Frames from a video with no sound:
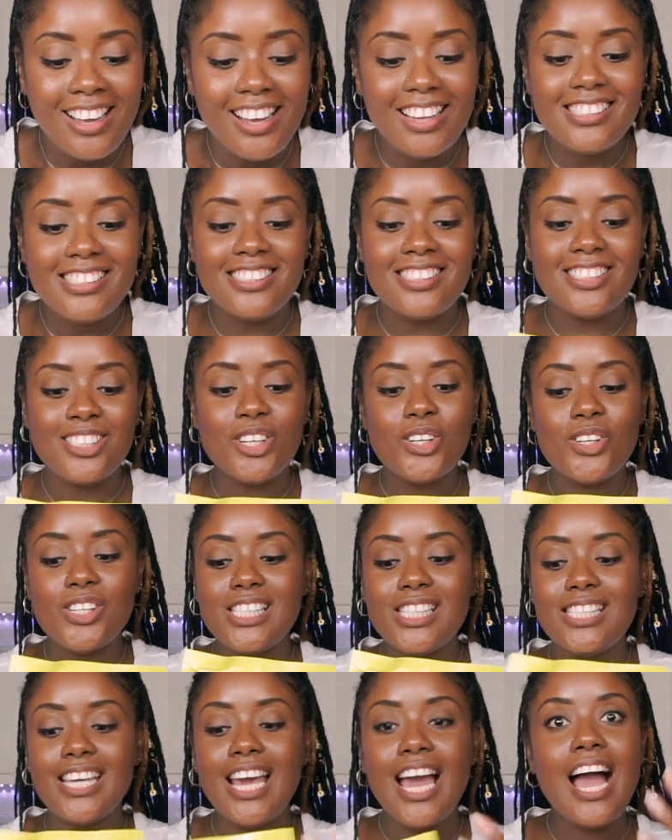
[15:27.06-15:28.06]
So,
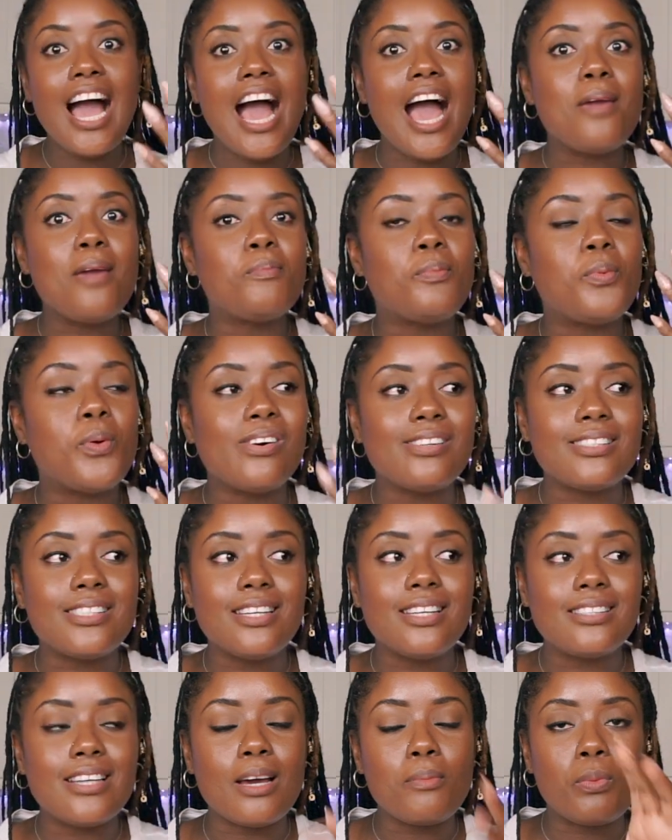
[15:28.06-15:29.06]
yeah, I bought
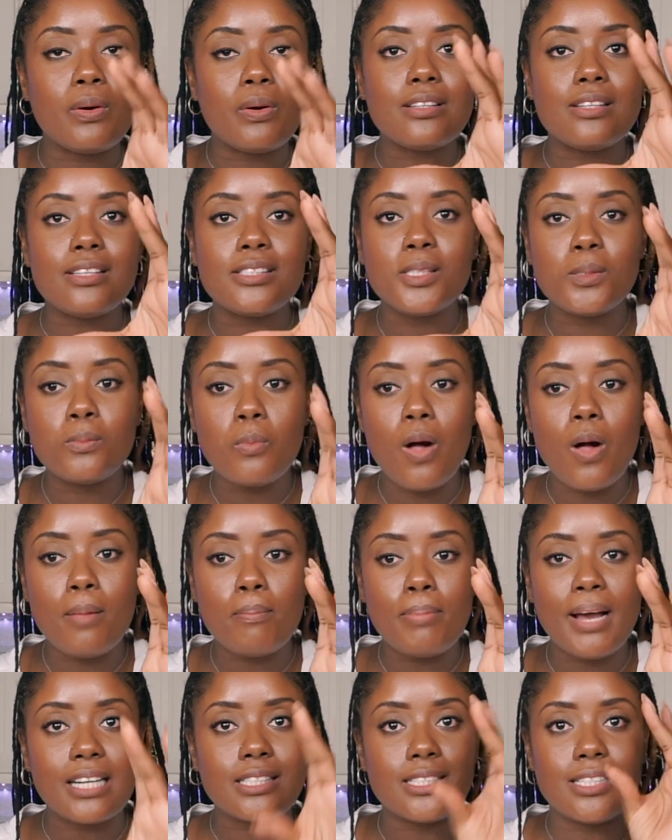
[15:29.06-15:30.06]
it. I bought a small
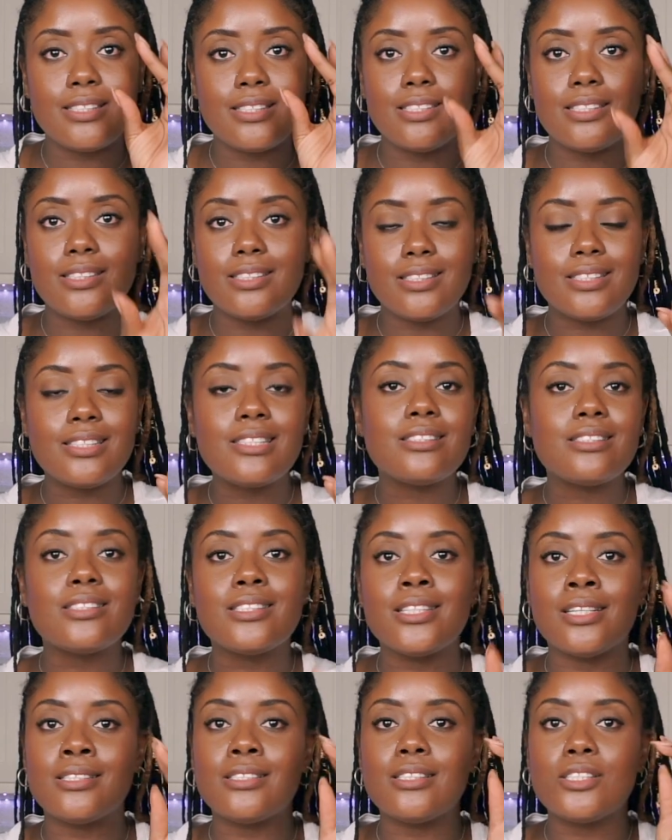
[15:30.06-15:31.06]
pack just
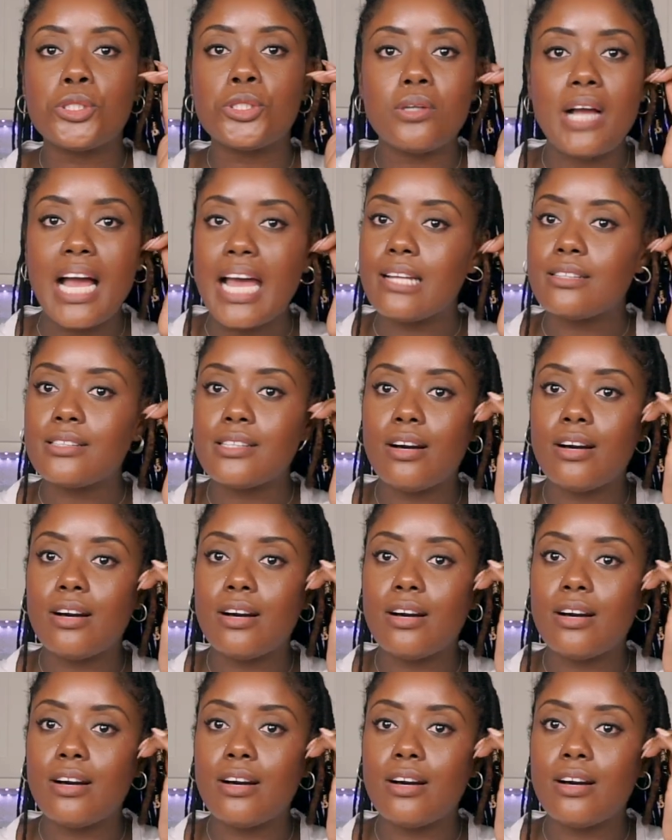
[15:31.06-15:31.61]
to try it